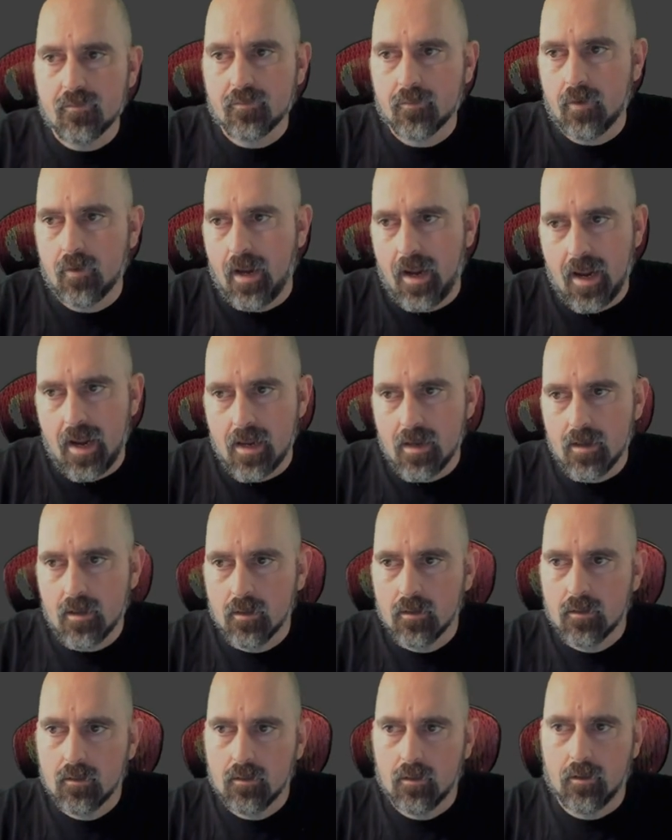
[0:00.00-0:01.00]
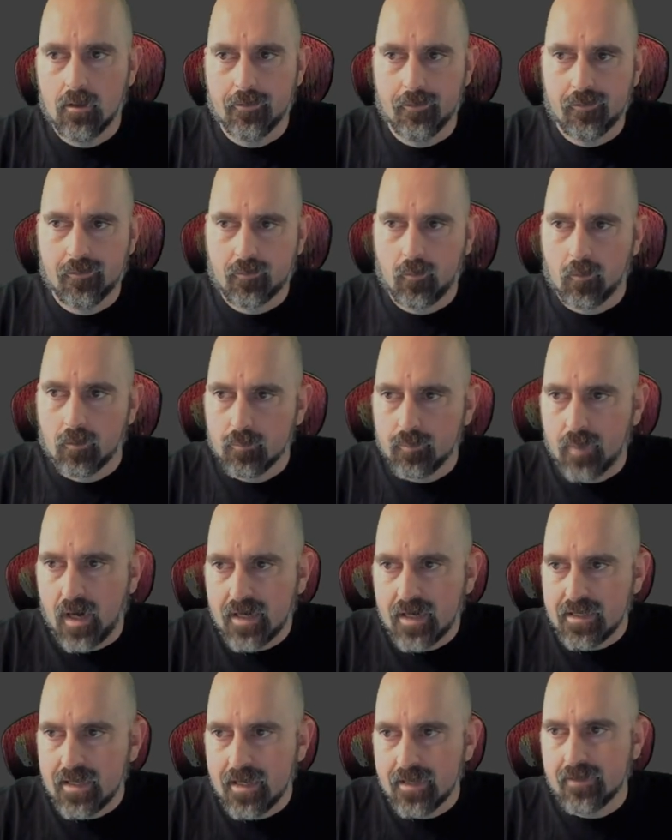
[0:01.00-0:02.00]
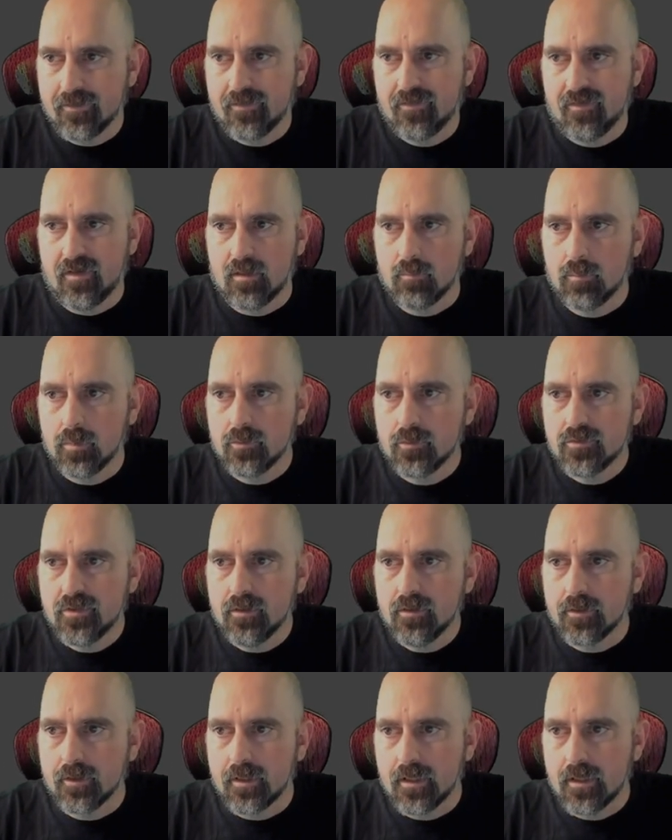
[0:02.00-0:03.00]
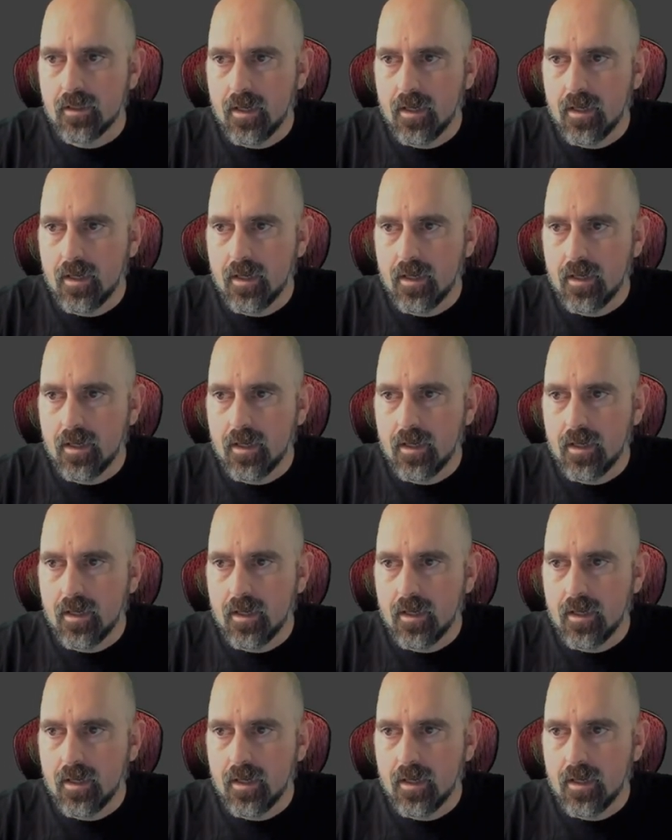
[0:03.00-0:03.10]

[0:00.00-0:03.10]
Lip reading: for A_body edit scene blutility,